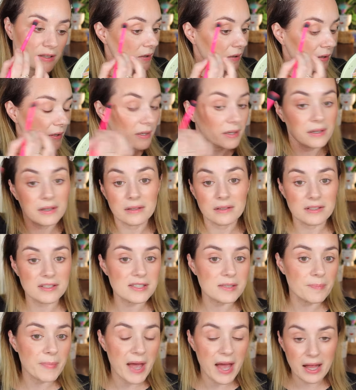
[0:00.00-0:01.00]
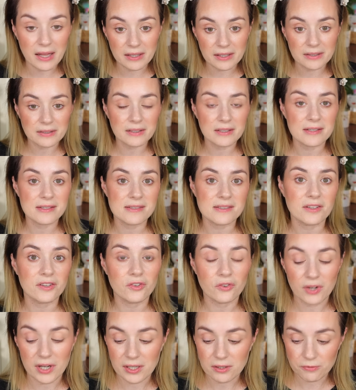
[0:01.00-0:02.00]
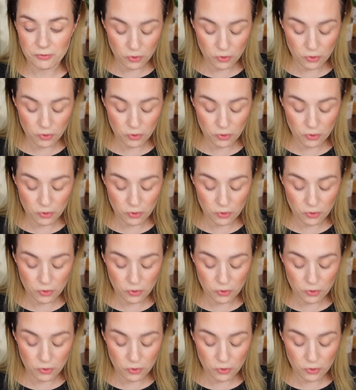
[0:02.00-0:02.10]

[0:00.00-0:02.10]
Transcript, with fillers: Again, this palette is great